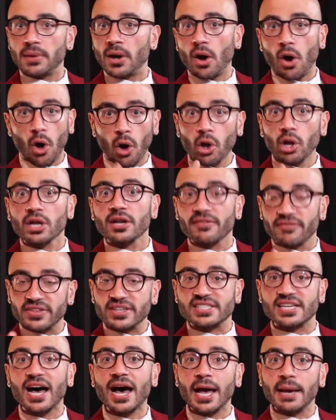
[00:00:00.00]
all of
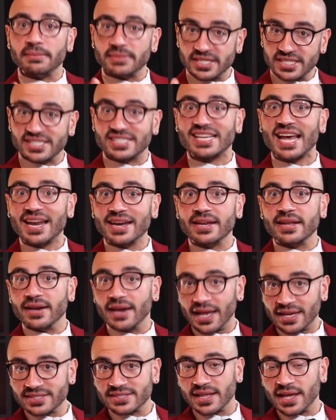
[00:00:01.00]
the time
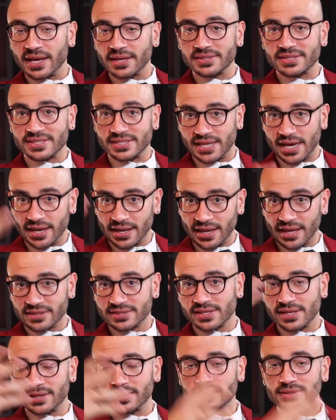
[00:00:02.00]
descended, as they say.
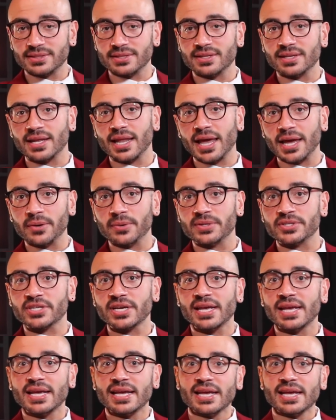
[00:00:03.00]
That's the language.